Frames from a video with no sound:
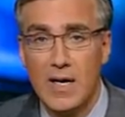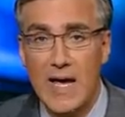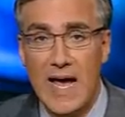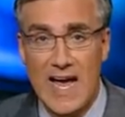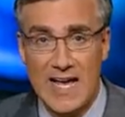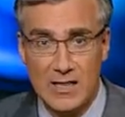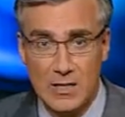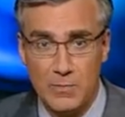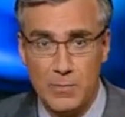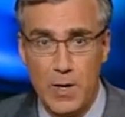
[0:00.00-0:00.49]

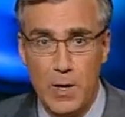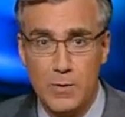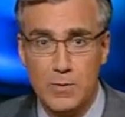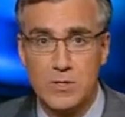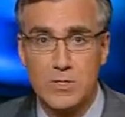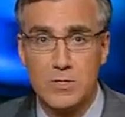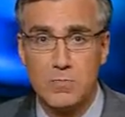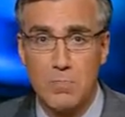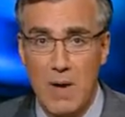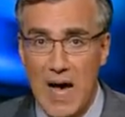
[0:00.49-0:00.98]
and the
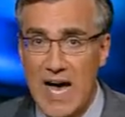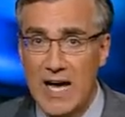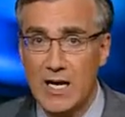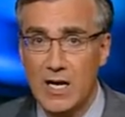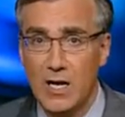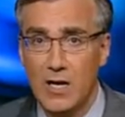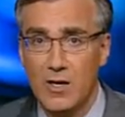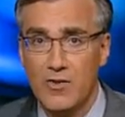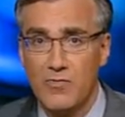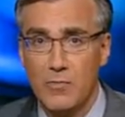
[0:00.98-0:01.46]
Post's
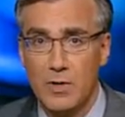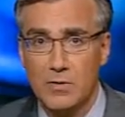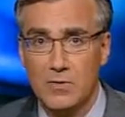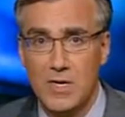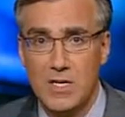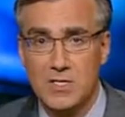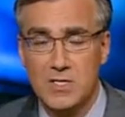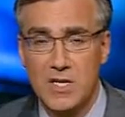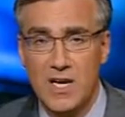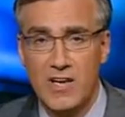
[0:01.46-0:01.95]
mocking of
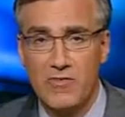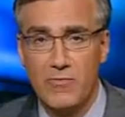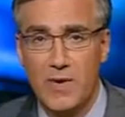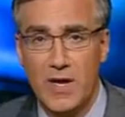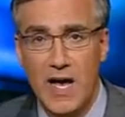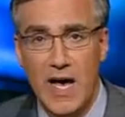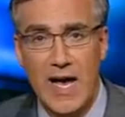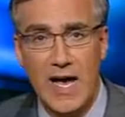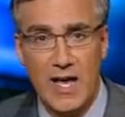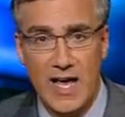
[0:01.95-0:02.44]
police and
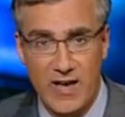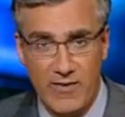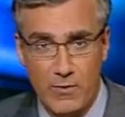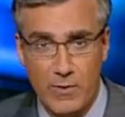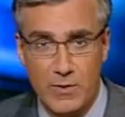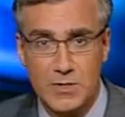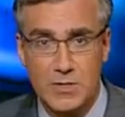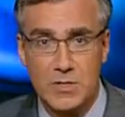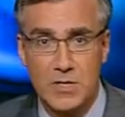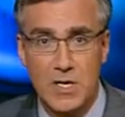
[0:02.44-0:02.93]
FBI
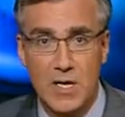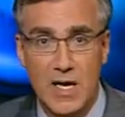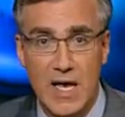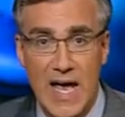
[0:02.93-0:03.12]
efforts,